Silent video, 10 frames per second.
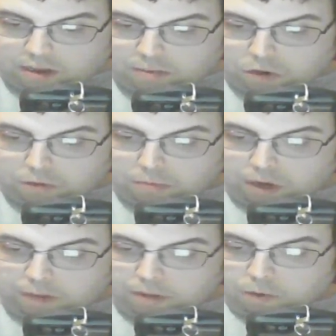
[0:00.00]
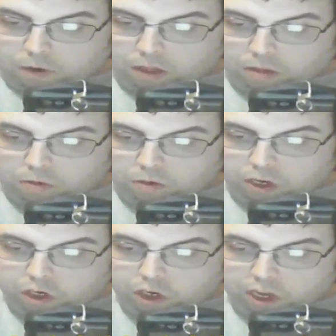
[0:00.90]
well, mirror, Sword and
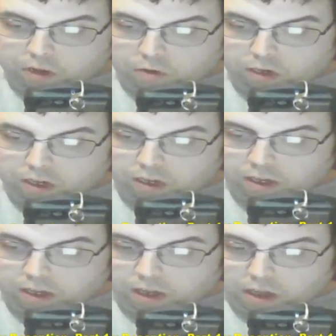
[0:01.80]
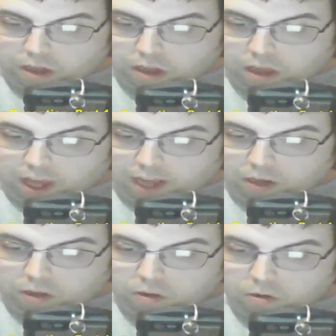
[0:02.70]
Shield
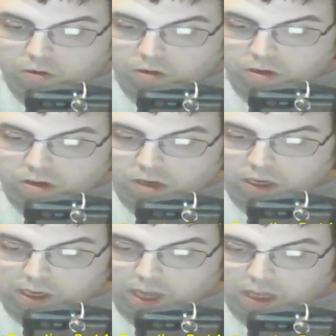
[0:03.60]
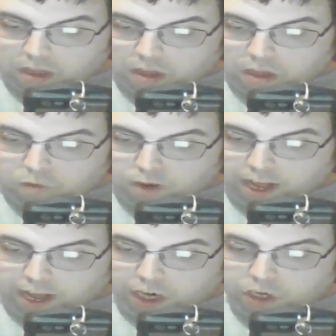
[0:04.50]
Suzaku gets this
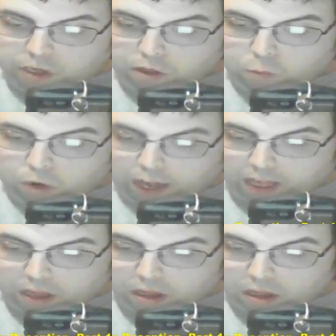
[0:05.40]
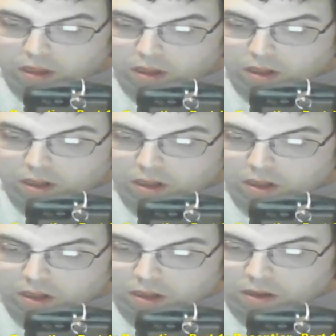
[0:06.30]
reaction twice
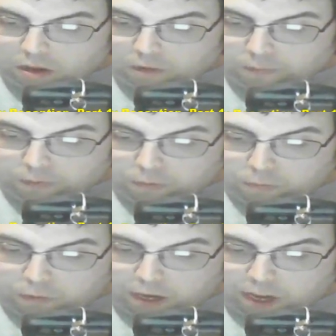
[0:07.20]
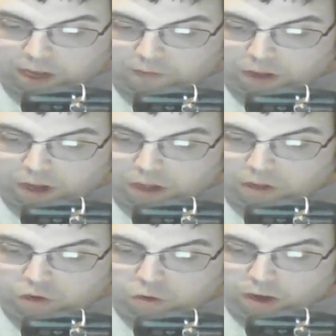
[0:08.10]
when he first
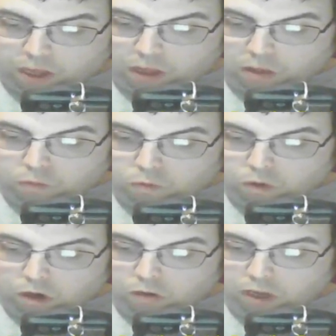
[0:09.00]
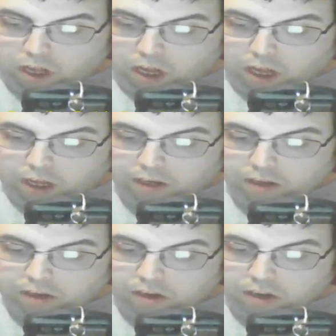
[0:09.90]
joins the Royal Guard
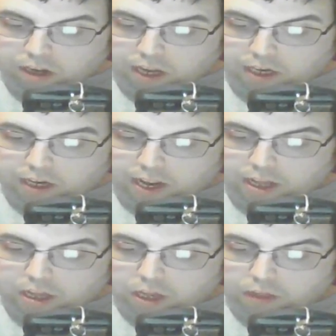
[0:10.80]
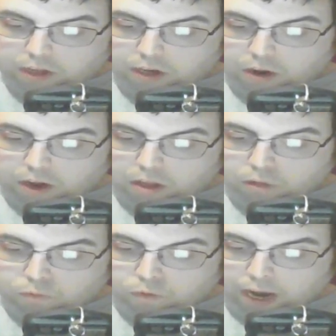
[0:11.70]
and later the Knights
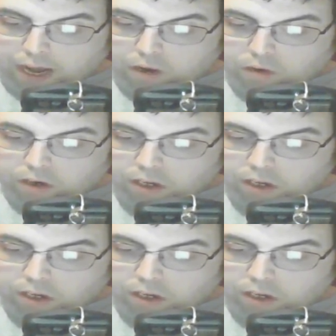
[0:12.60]
of Round.